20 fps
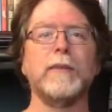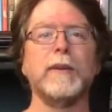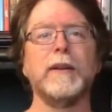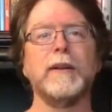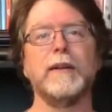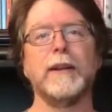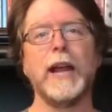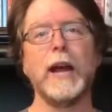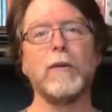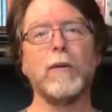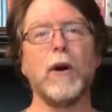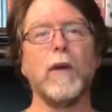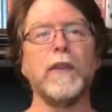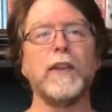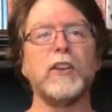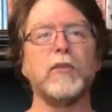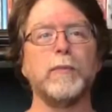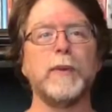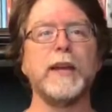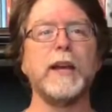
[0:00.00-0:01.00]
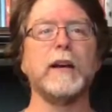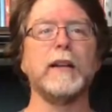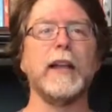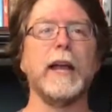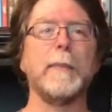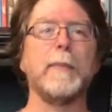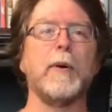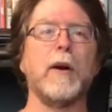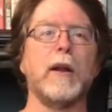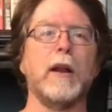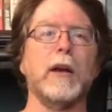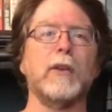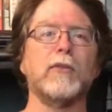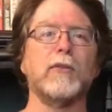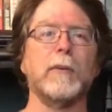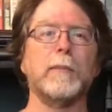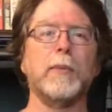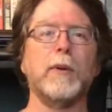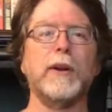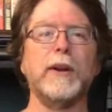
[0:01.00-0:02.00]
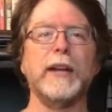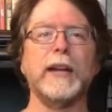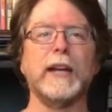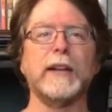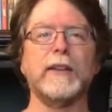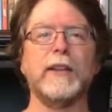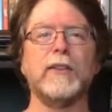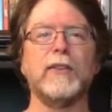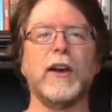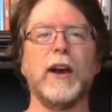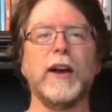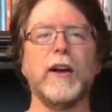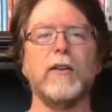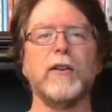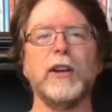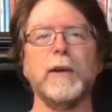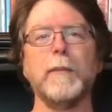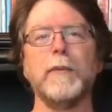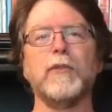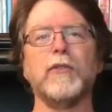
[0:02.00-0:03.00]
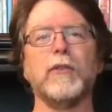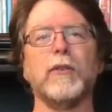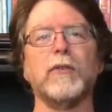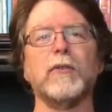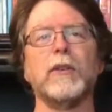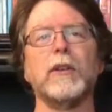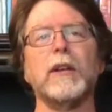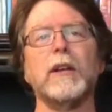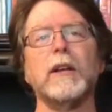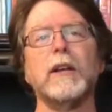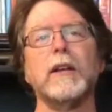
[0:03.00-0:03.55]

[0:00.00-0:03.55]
but now all these PLA products are printing at these higher temperatures.